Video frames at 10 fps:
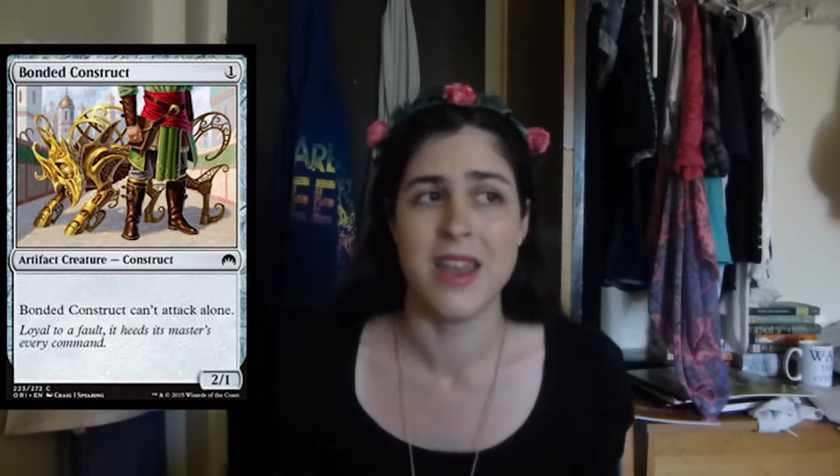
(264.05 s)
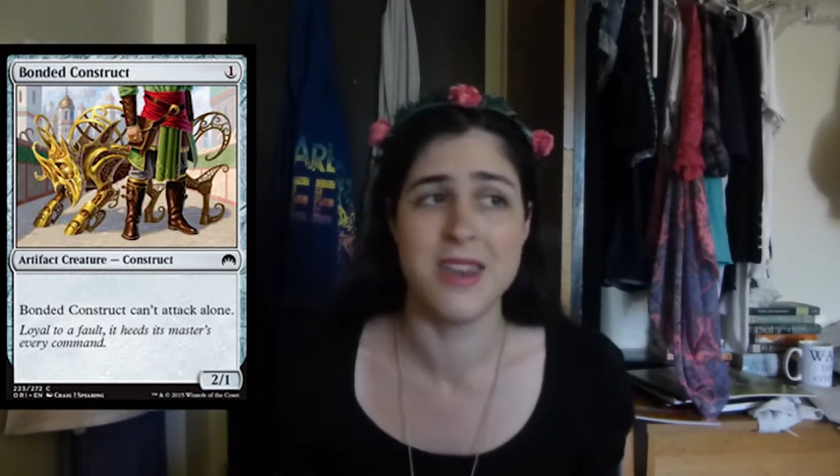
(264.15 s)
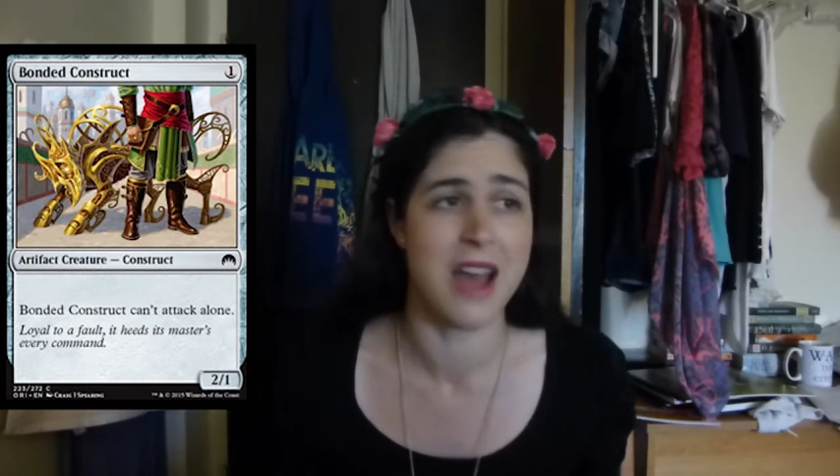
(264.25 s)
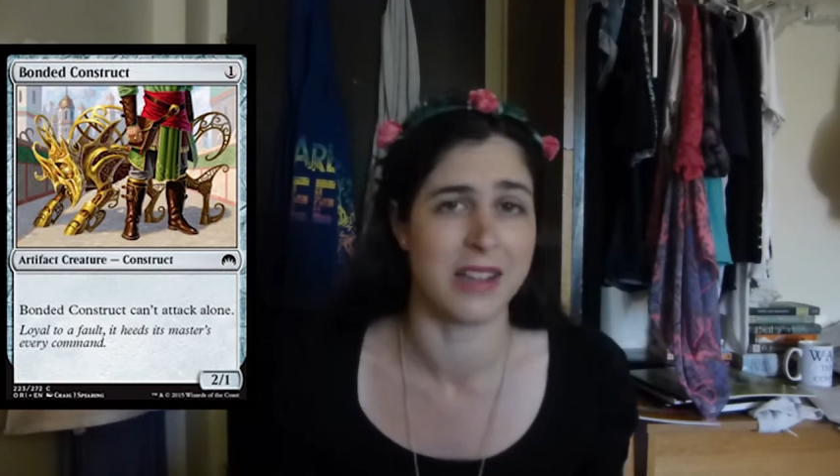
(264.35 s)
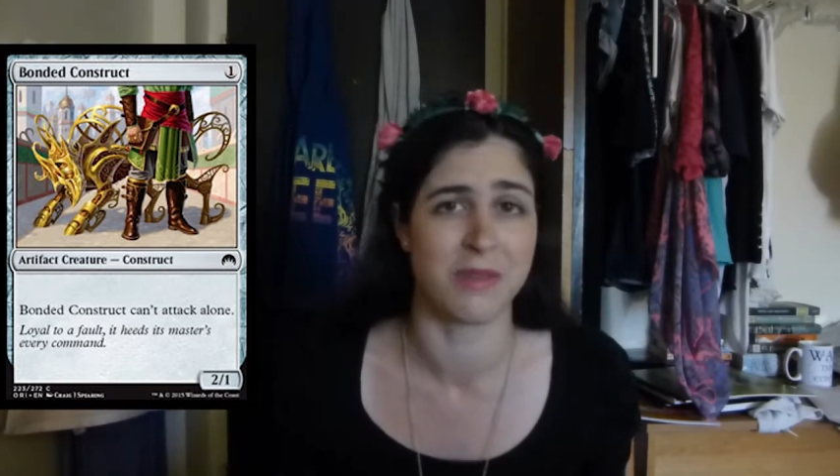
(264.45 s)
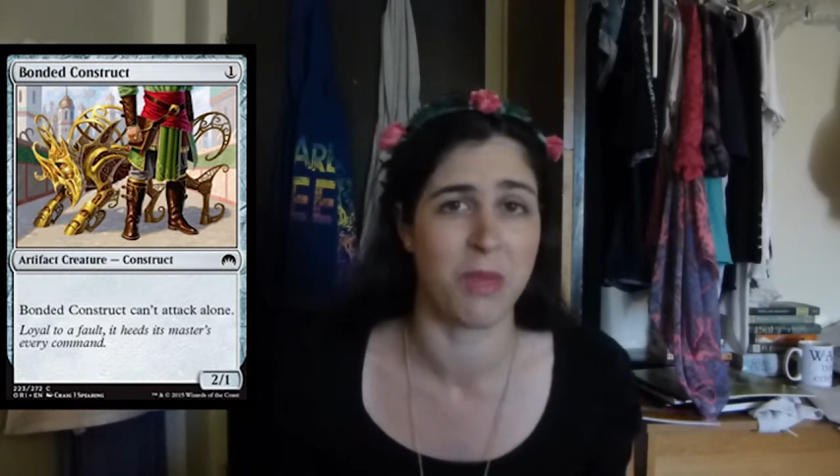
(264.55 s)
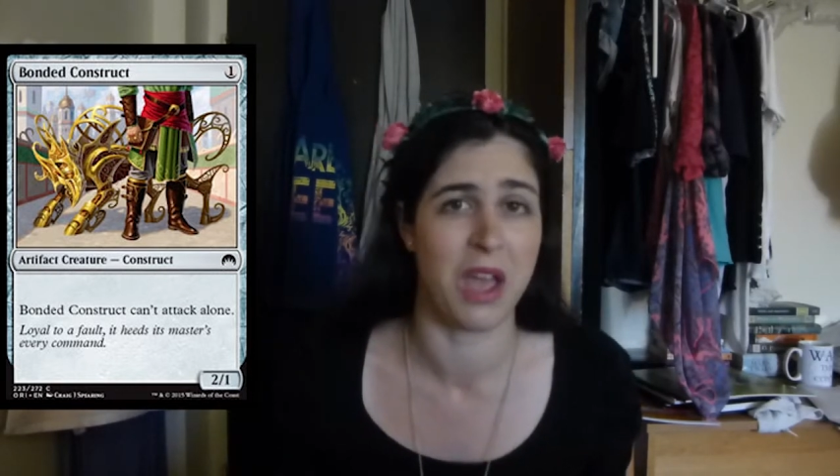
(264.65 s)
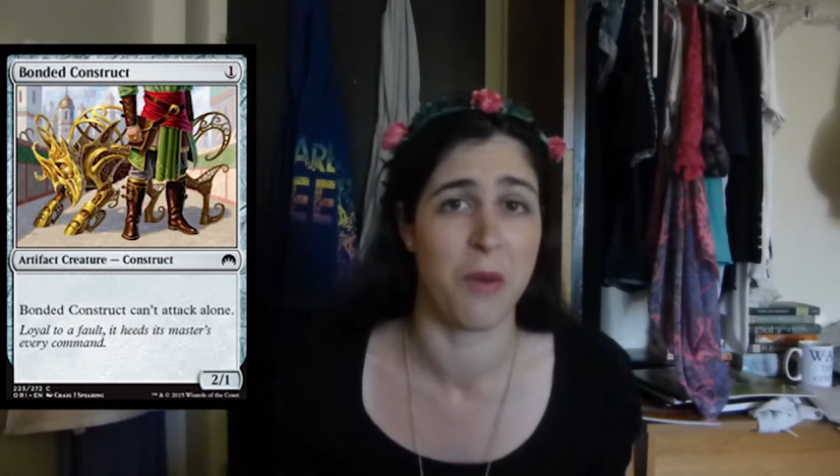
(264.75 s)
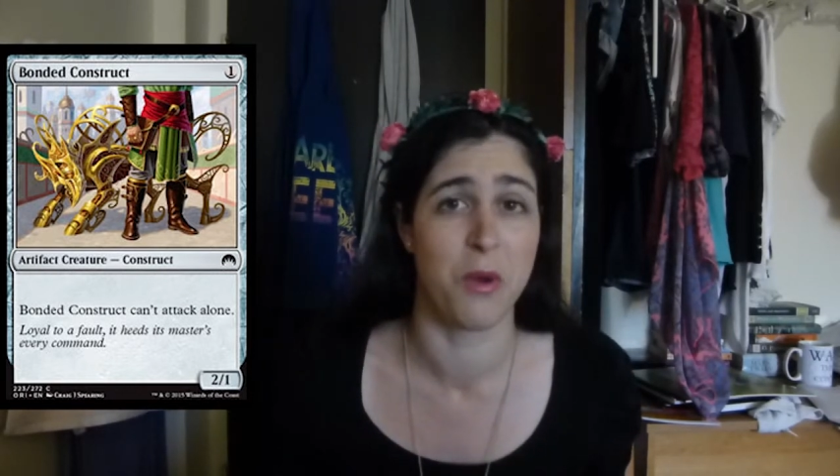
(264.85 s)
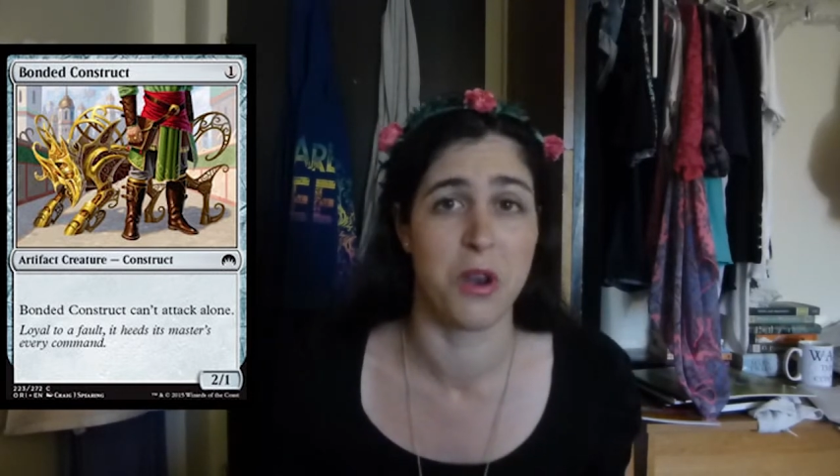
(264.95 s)
Not
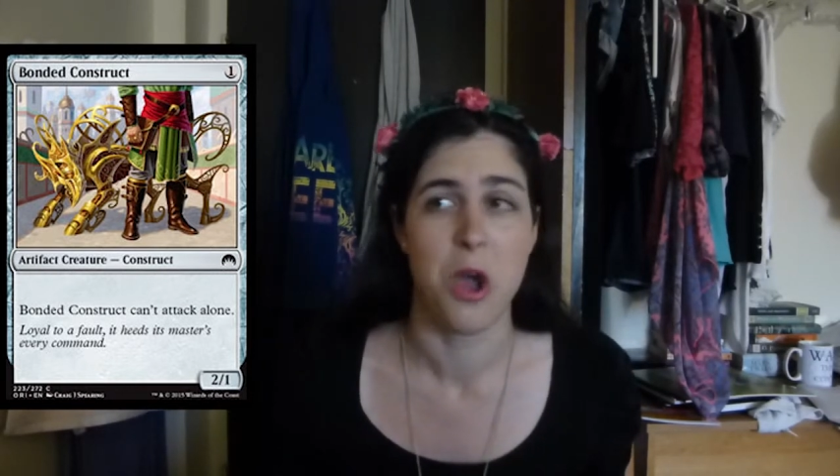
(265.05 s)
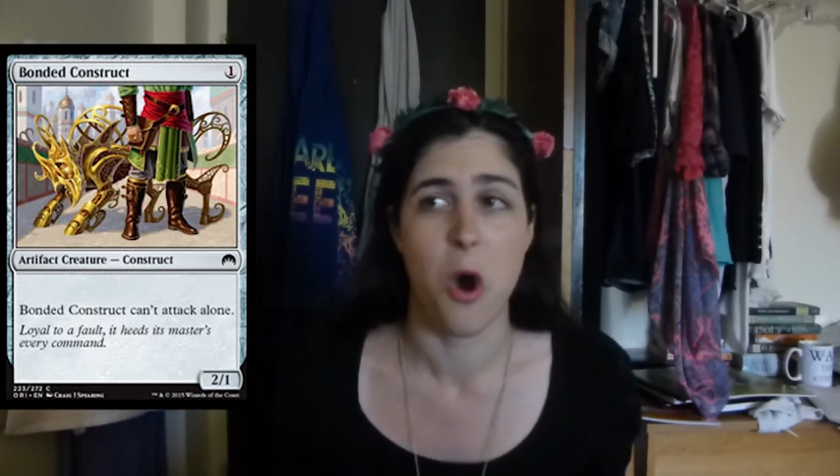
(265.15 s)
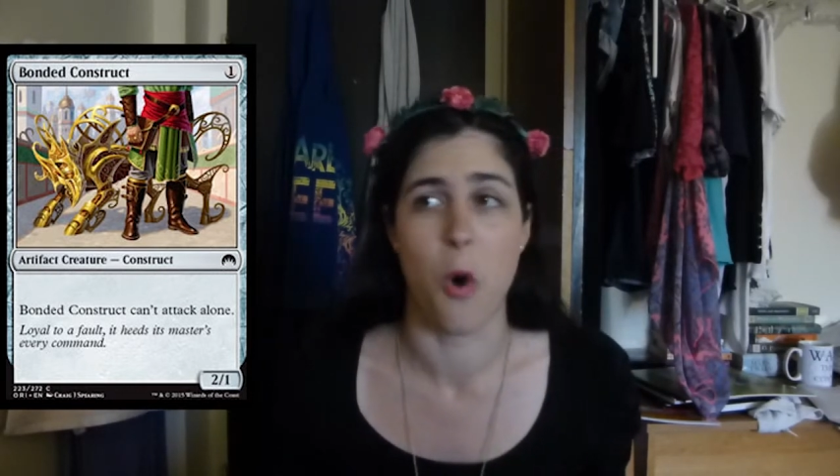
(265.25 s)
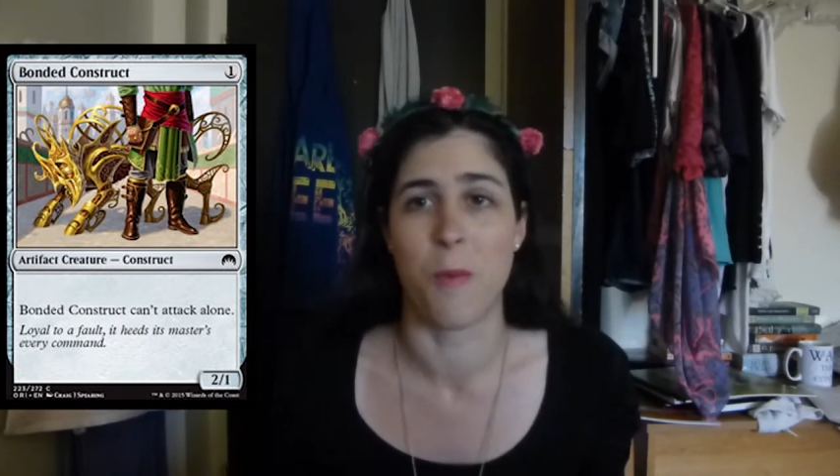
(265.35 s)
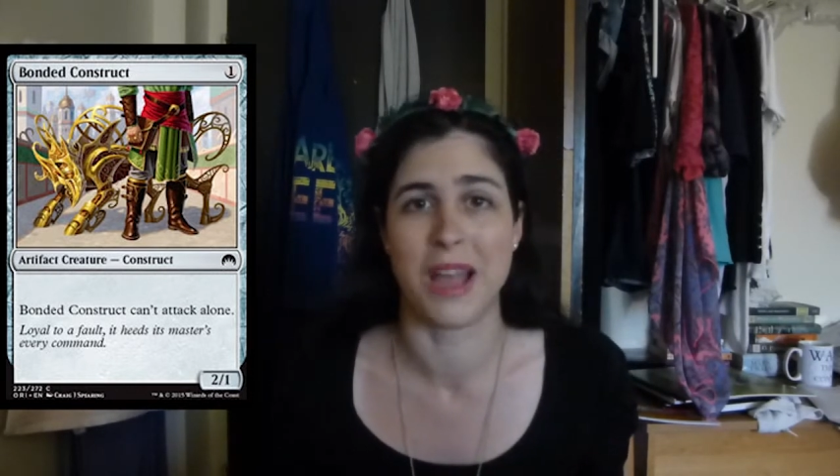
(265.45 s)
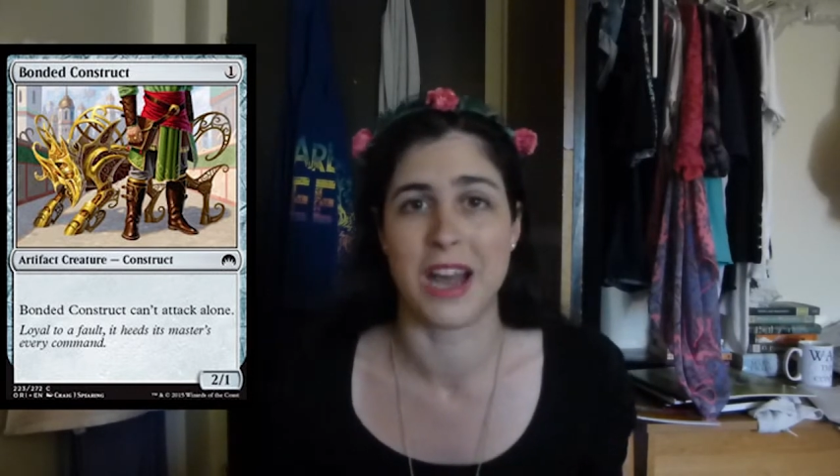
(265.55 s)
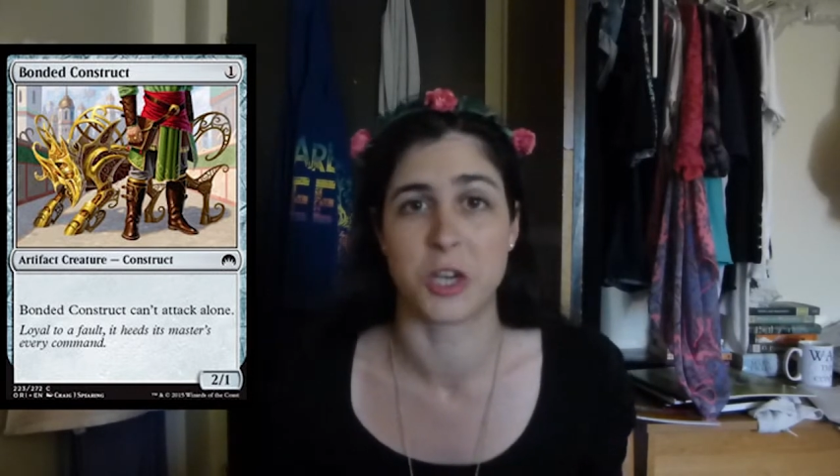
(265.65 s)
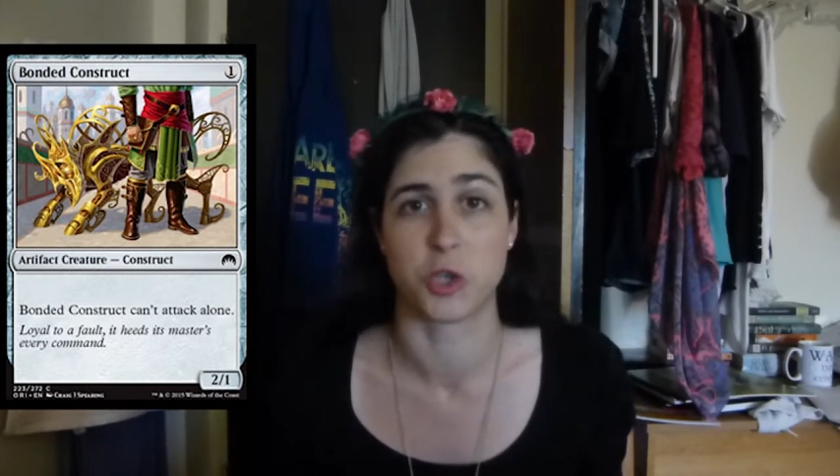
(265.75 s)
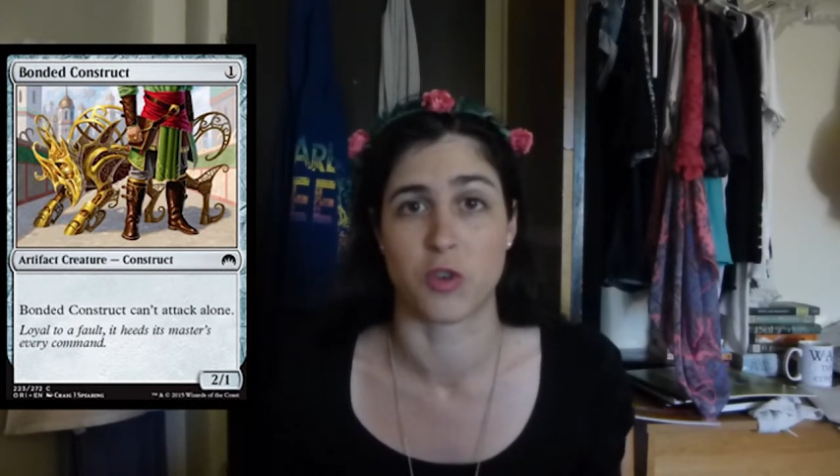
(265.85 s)
something I would, oh my gosh,